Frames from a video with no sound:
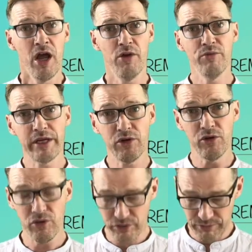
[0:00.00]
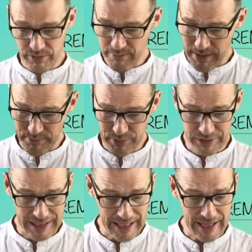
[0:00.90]
uh, recalled and
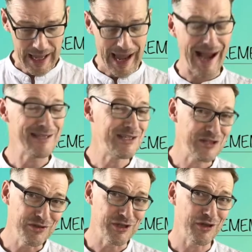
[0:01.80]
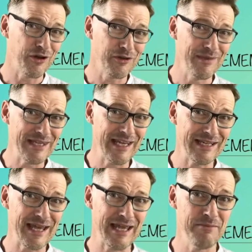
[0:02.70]
remembered their attitude that got them the
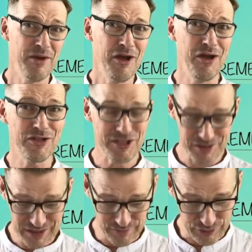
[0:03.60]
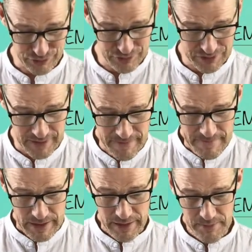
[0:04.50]
nickname uh, Sons of Thunder.
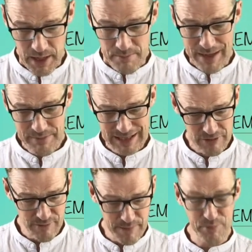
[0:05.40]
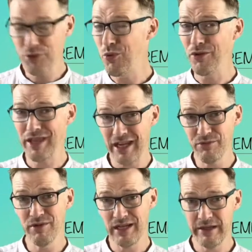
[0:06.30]
Um, maybe they remembered what they
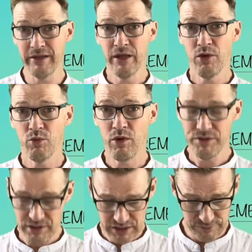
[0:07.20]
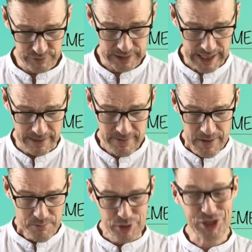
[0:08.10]
really wanted to forget.
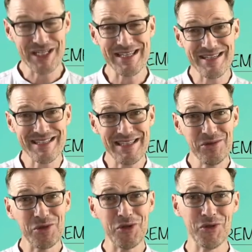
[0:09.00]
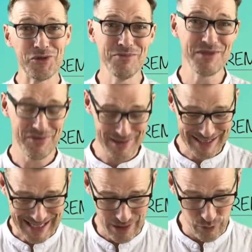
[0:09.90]
But Jesus still called them to
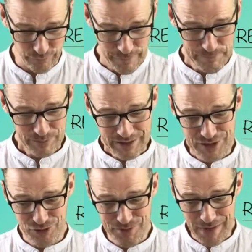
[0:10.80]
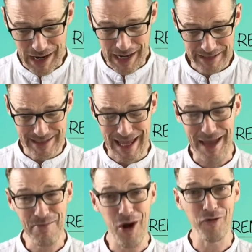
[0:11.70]
himself to remind
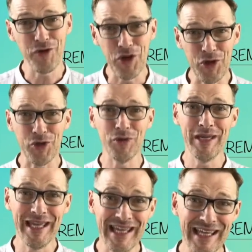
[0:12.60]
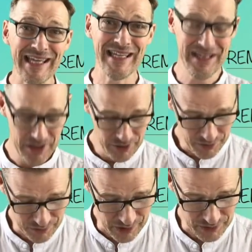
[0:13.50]
them of who he
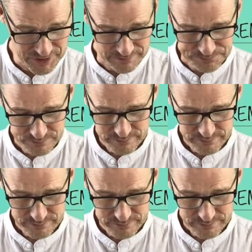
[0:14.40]
was.